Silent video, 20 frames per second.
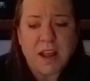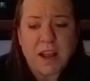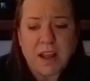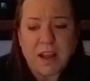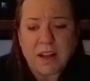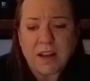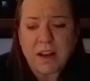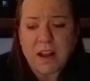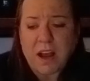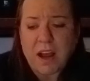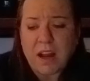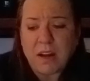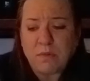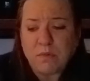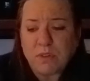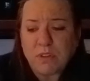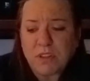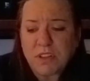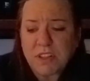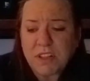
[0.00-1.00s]
And I
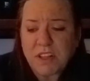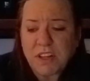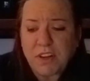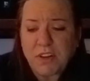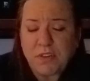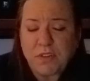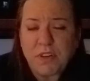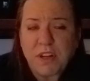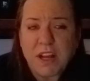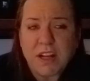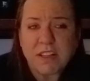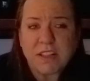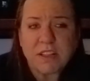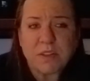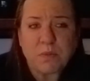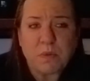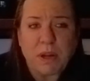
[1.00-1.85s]
will see you next